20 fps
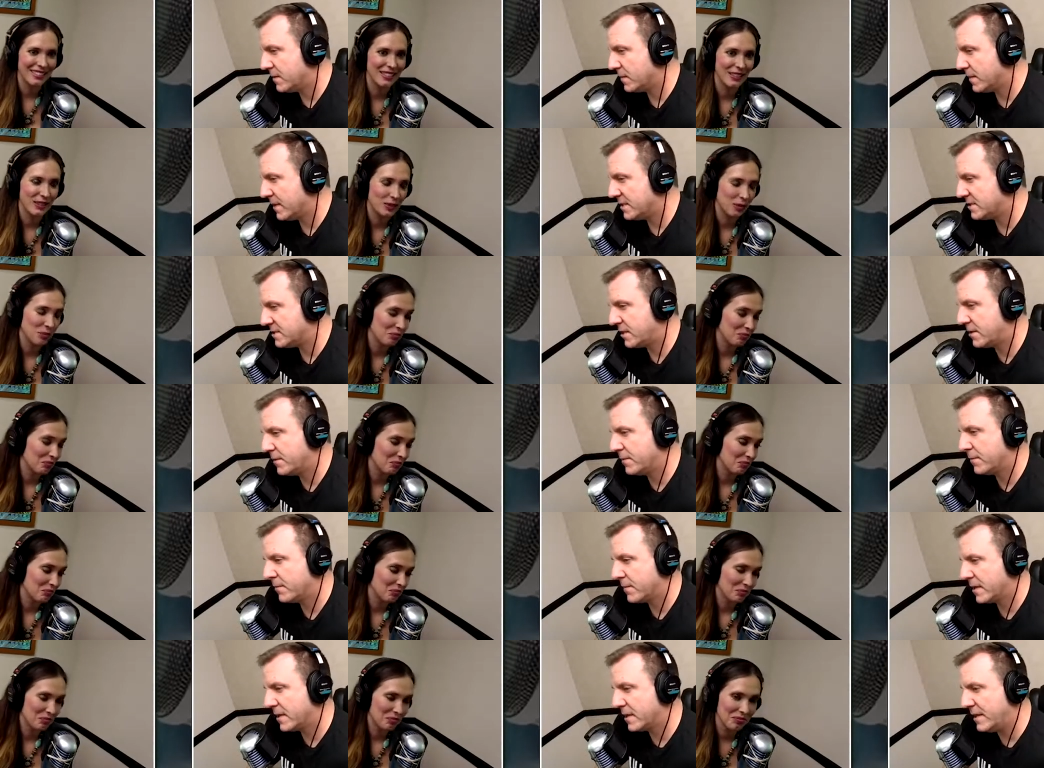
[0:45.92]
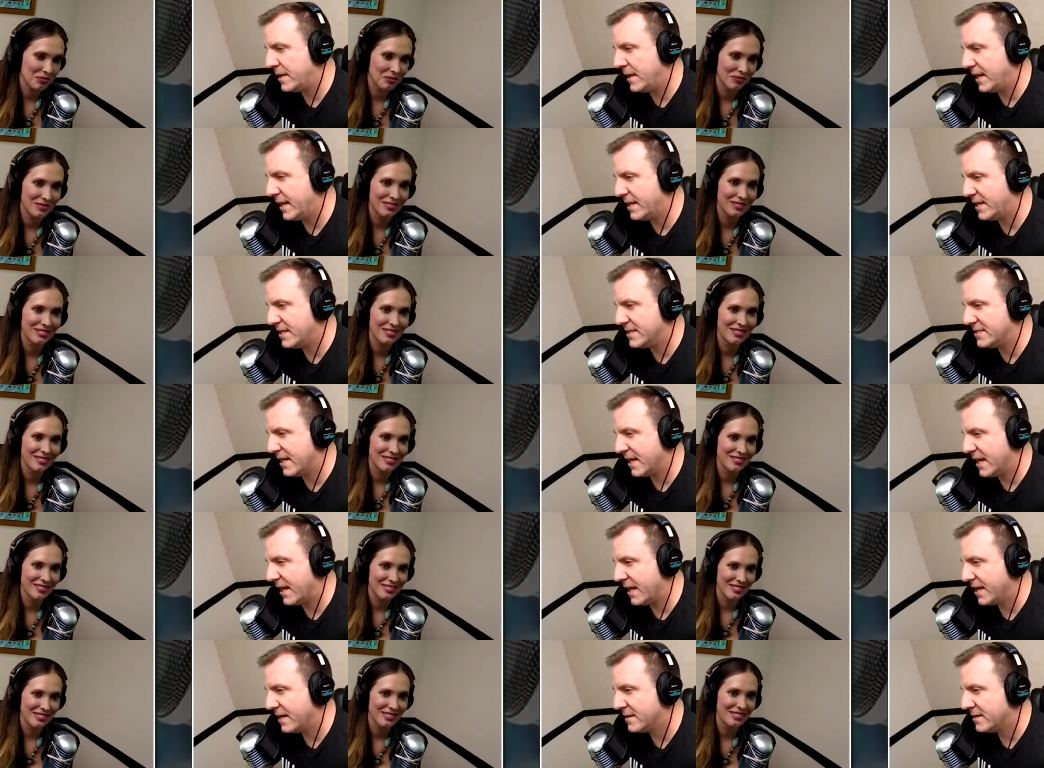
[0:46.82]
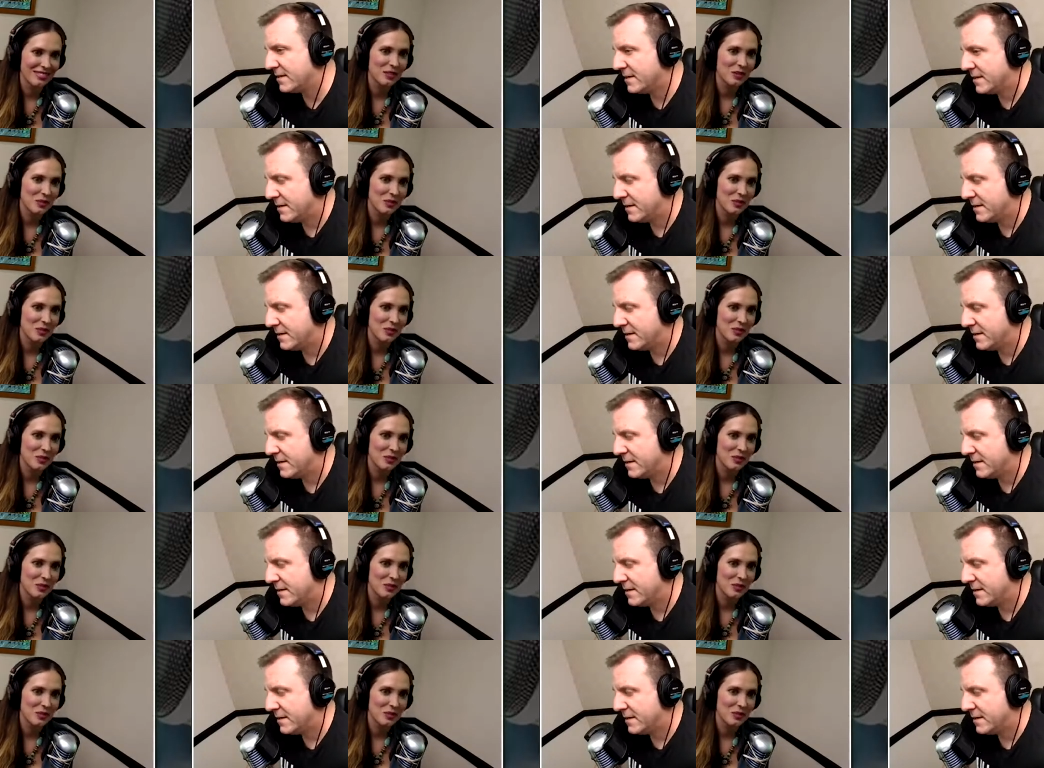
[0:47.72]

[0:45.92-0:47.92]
Speaker 1: Wednesday, it could be really any day.